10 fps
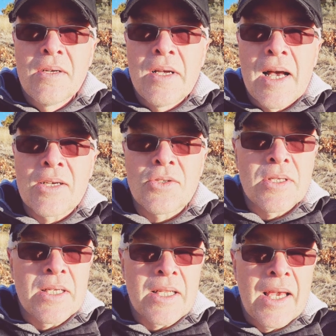
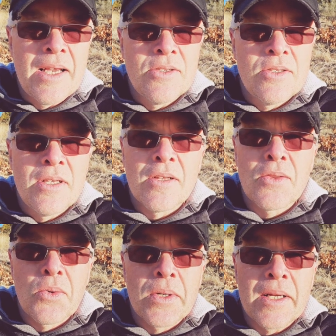actually engage the
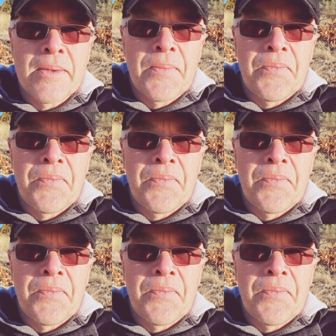authority